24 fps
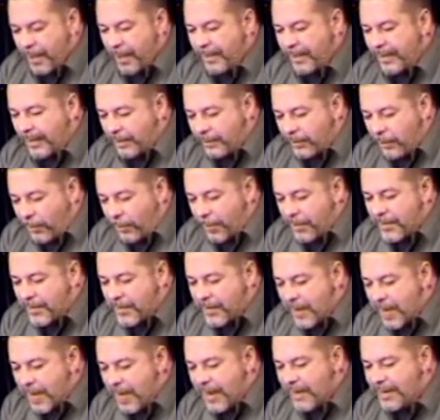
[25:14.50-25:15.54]
The Lord's
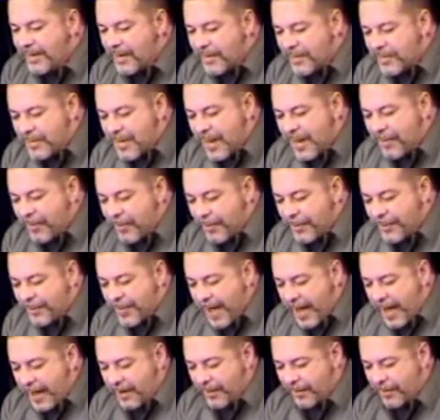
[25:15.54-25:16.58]
kindness never
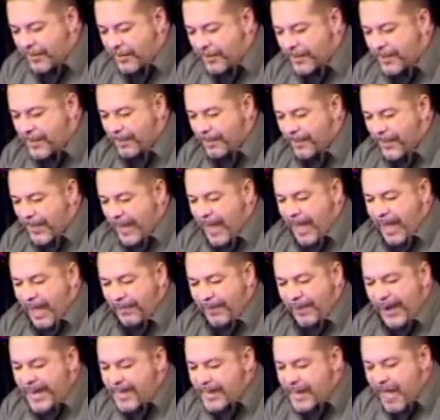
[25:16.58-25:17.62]
fails.
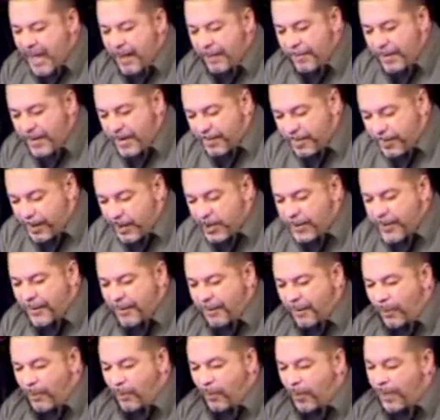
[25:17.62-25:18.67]
If He'd not been
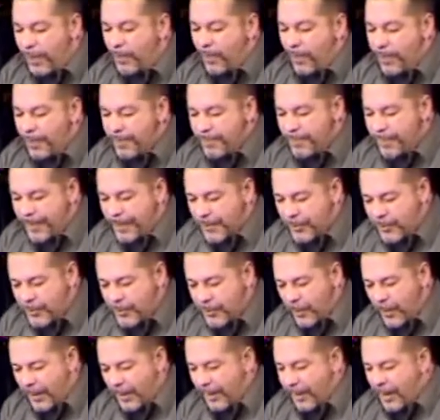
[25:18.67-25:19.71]
merciful, we would have been
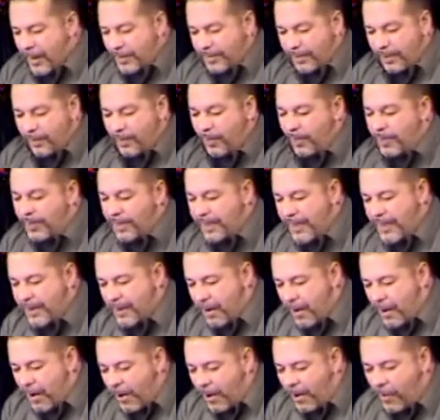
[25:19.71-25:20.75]
destroyed. The Lord can
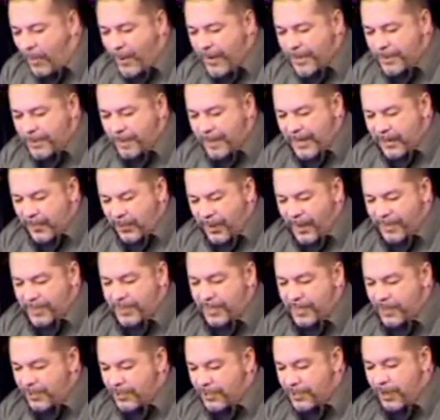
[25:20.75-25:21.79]
always be
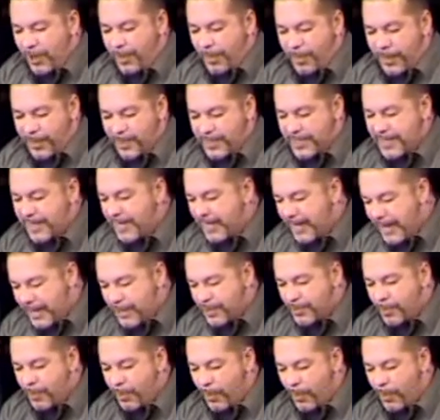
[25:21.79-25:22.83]
trusted to show mercy
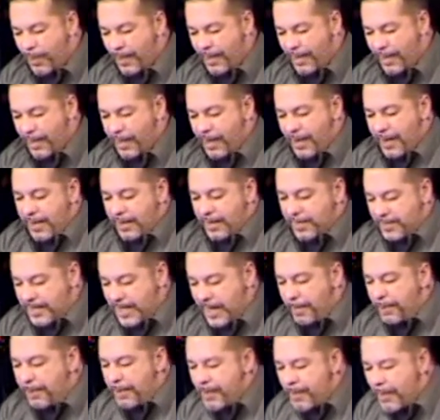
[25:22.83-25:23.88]
each morning.
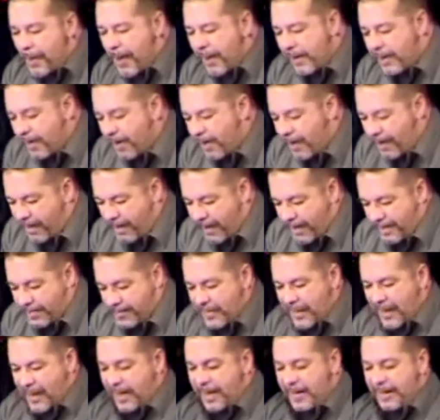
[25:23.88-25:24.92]
Deep in my heart, I
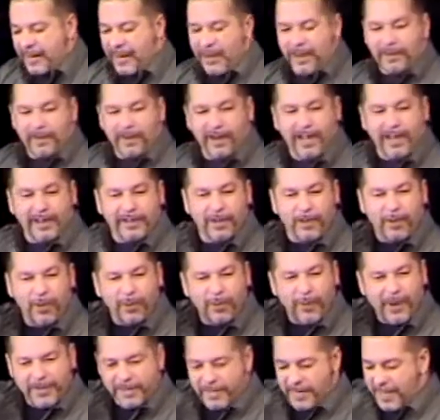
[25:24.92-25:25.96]
say, and underline the
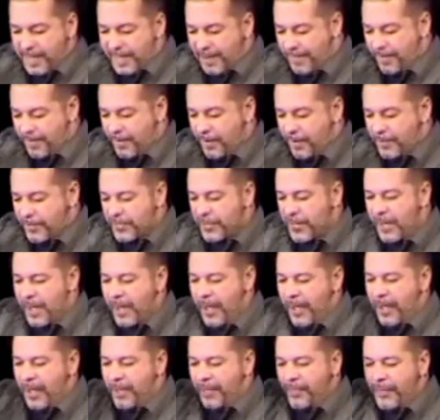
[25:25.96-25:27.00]
whole rest of that verse
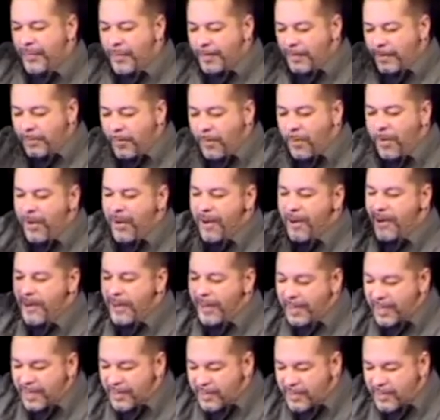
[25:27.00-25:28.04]
The Lord
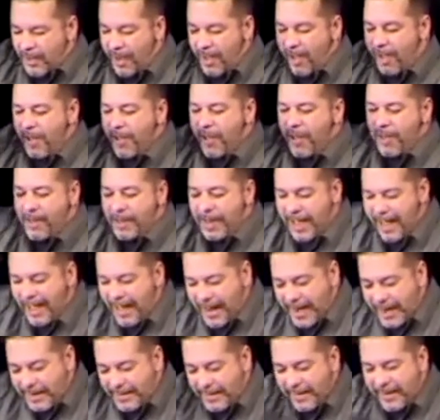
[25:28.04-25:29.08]
is all
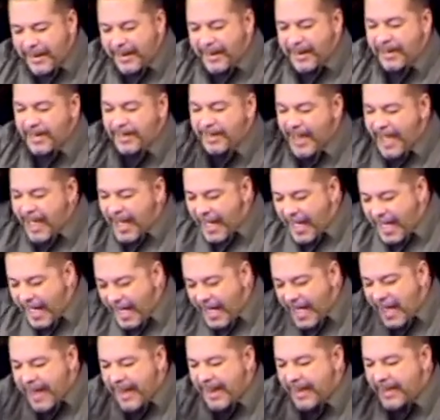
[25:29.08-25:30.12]
I need.
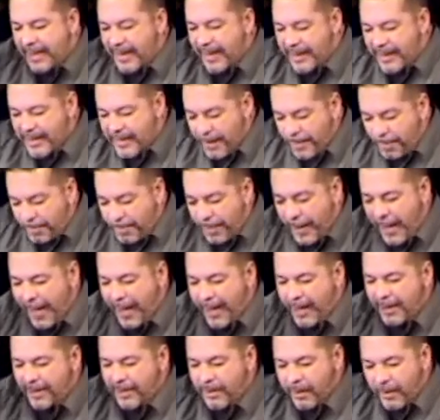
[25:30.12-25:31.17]
I can
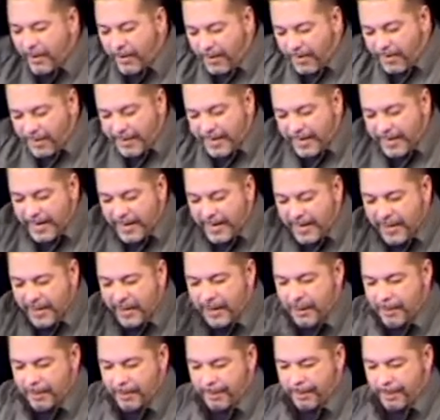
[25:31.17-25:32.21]
depend on
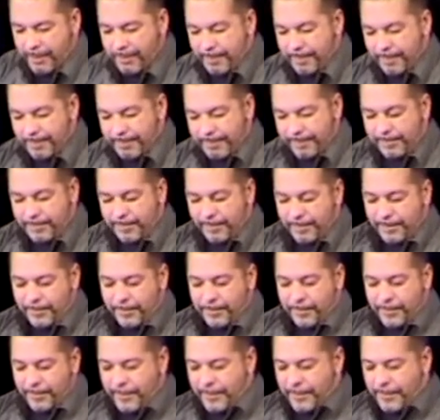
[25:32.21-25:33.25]
Him.
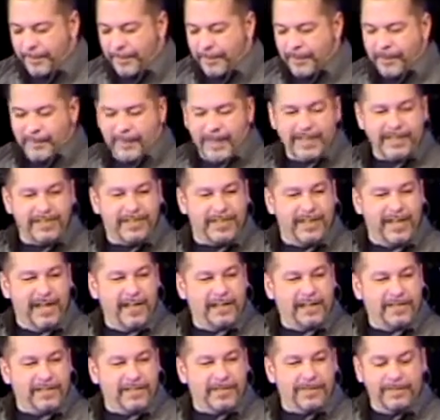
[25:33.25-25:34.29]
That's the
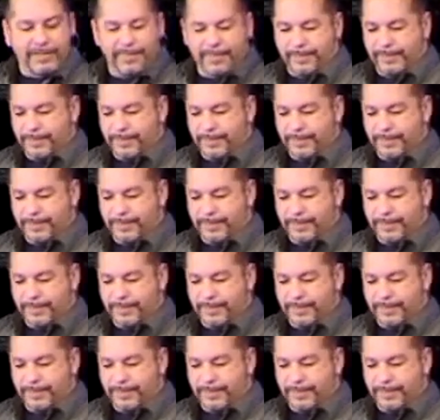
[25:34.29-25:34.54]
answer.